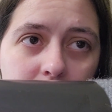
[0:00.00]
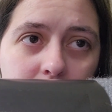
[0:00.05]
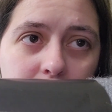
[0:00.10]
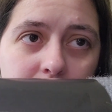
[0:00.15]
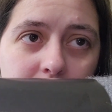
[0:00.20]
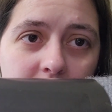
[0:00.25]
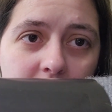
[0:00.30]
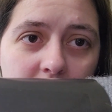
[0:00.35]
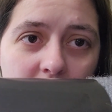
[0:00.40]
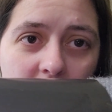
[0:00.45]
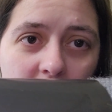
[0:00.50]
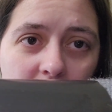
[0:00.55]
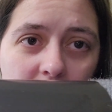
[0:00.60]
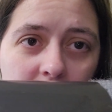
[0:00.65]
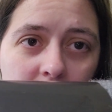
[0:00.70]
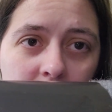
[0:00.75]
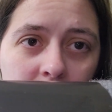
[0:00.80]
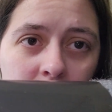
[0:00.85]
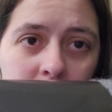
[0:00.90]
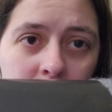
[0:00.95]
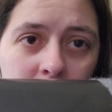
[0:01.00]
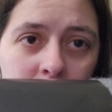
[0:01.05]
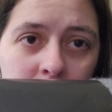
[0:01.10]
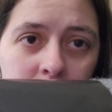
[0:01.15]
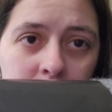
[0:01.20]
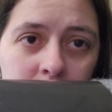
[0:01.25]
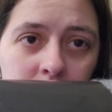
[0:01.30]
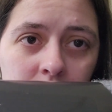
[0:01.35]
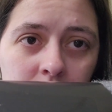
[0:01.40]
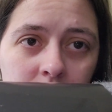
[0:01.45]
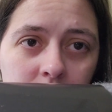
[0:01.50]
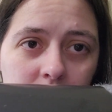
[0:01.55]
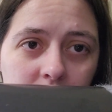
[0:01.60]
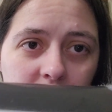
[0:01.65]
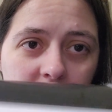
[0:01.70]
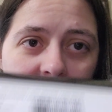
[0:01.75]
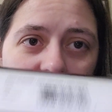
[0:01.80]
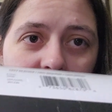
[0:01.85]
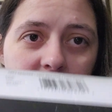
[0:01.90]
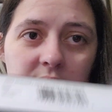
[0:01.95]
Gray Heather.
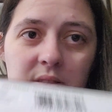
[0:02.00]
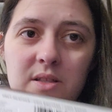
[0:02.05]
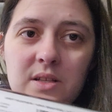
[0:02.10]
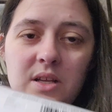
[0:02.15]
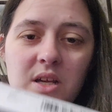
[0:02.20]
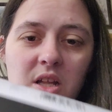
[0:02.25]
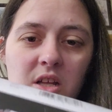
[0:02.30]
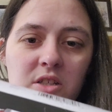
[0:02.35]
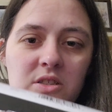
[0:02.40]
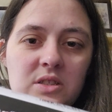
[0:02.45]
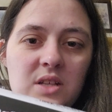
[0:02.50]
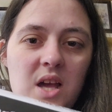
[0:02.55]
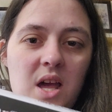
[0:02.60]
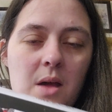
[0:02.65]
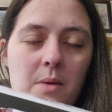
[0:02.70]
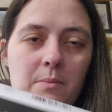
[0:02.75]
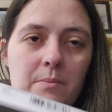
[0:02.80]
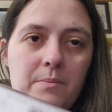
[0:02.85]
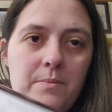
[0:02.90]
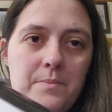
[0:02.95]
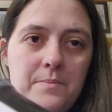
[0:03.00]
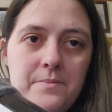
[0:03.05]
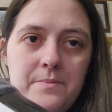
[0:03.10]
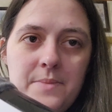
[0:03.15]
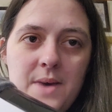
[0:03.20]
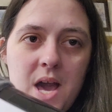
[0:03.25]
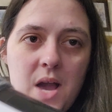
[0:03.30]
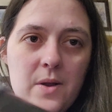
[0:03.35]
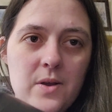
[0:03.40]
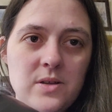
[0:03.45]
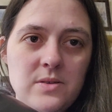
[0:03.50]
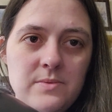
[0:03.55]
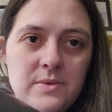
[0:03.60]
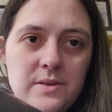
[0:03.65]
The color's kind of backwards,